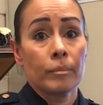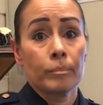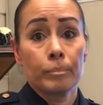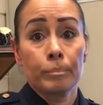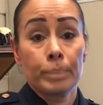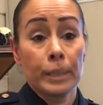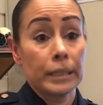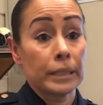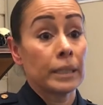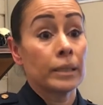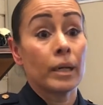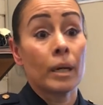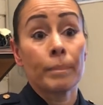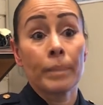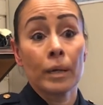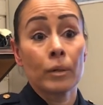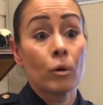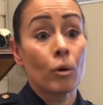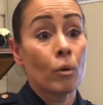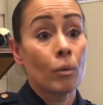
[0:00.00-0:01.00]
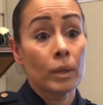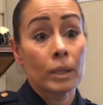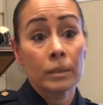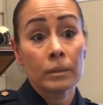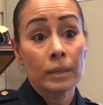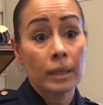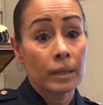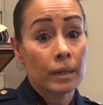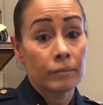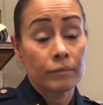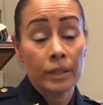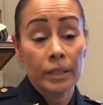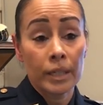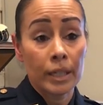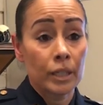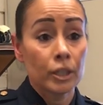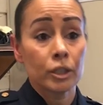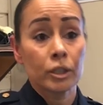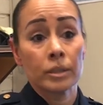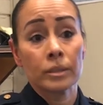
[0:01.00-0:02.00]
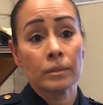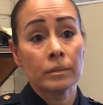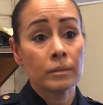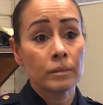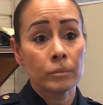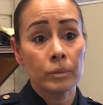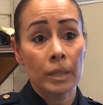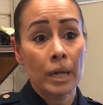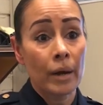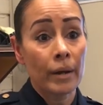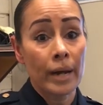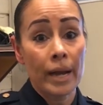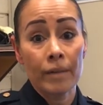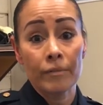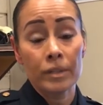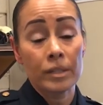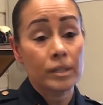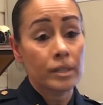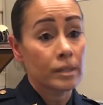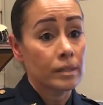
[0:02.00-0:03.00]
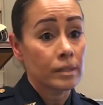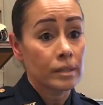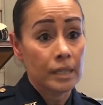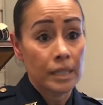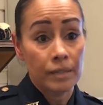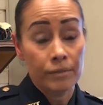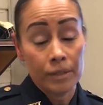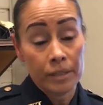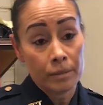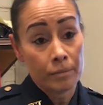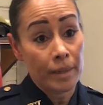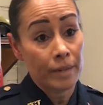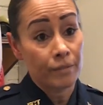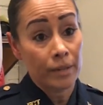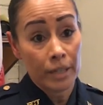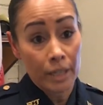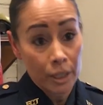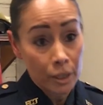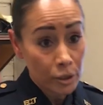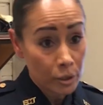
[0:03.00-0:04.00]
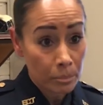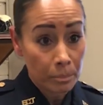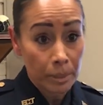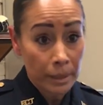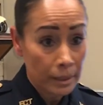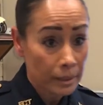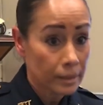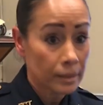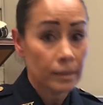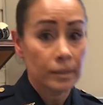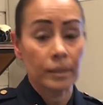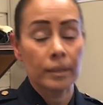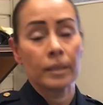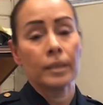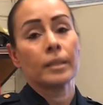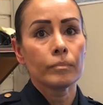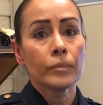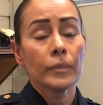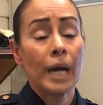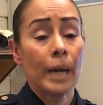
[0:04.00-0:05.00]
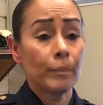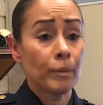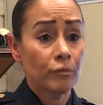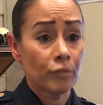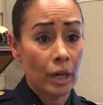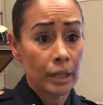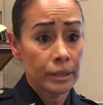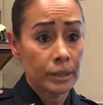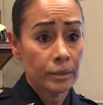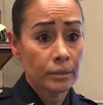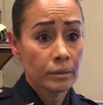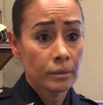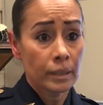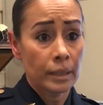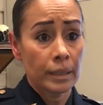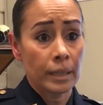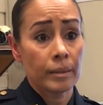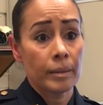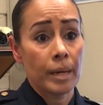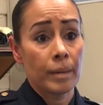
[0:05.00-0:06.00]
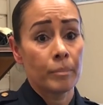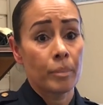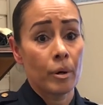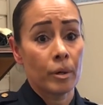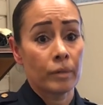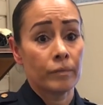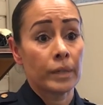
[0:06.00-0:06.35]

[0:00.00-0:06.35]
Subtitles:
picking up and going on vacation without having to see if it's my vacation pick. I'm a runner and I'm part of